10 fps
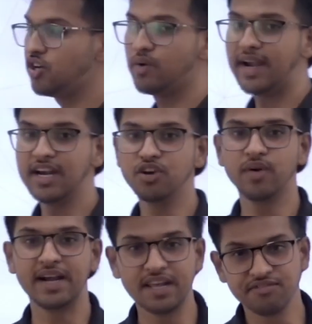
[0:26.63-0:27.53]

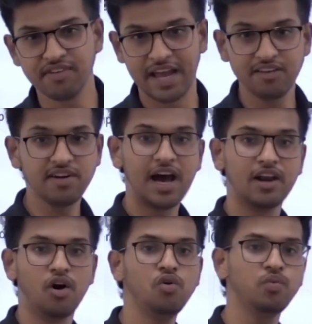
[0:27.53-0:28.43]
2025
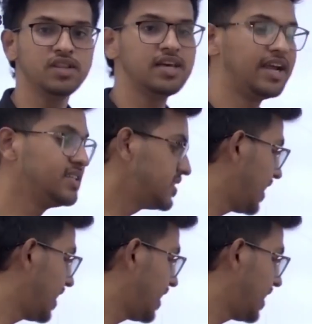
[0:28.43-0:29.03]
along with its